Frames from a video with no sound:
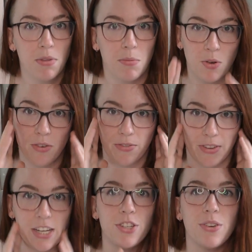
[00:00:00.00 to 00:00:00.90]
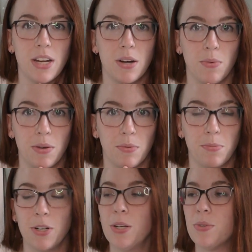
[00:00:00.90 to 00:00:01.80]
the more facial hair one will
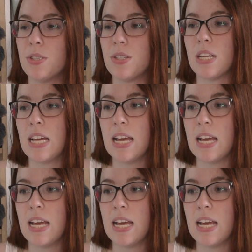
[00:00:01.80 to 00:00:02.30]
produce.